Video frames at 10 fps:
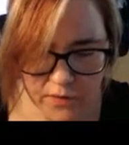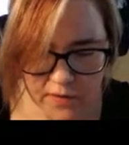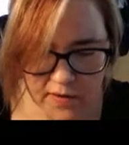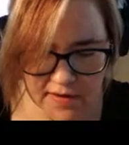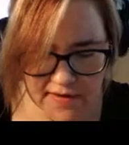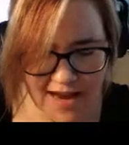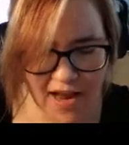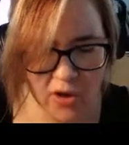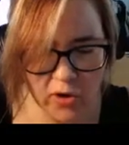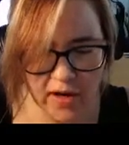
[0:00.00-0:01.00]
This is
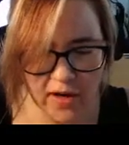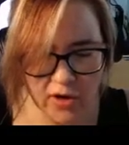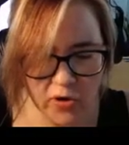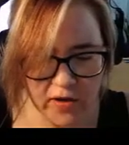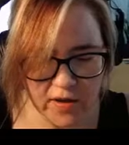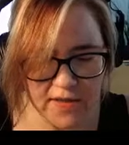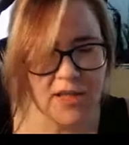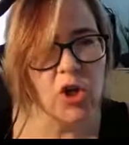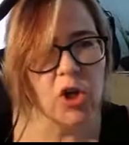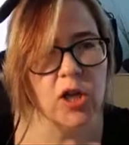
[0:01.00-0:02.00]
not looking nearly as
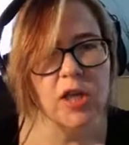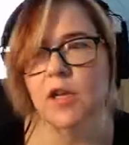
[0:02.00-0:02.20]
good.